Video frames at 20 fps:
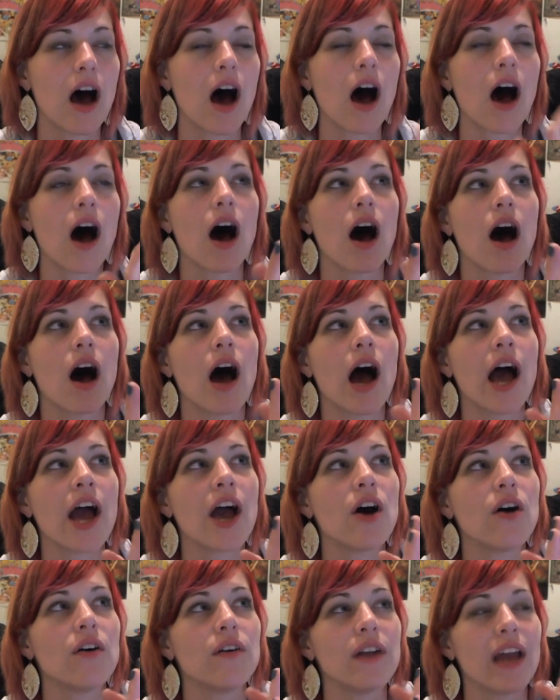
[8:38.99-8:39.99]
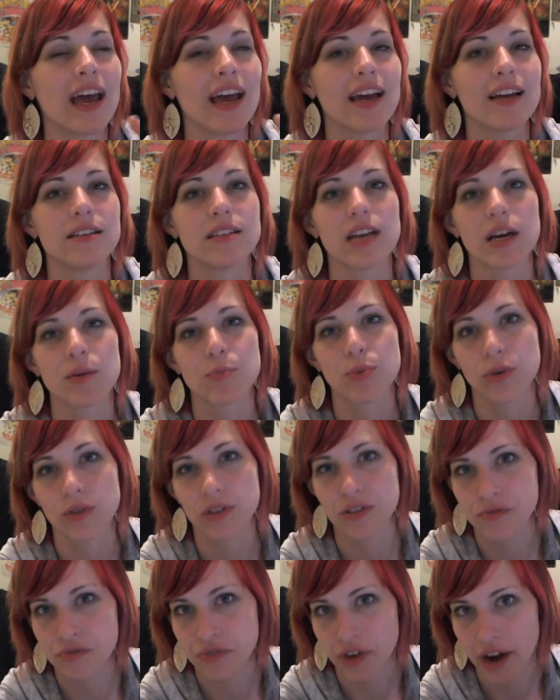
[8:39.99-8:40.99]
Uh, I own a
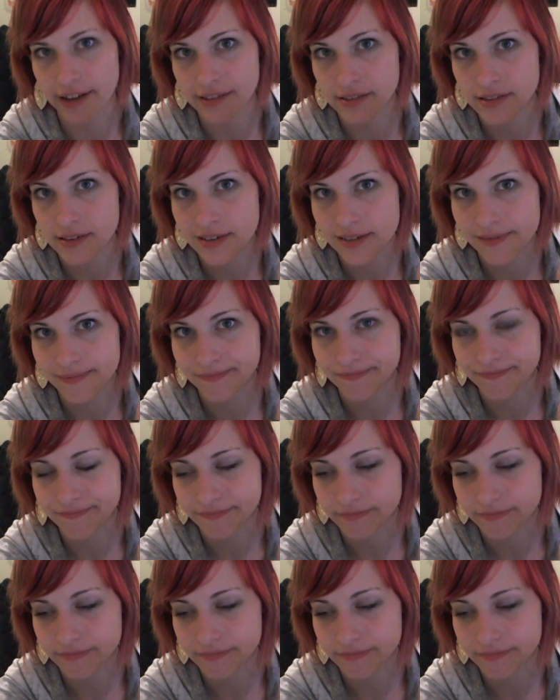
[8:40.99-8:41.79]
Deadpool and Friends.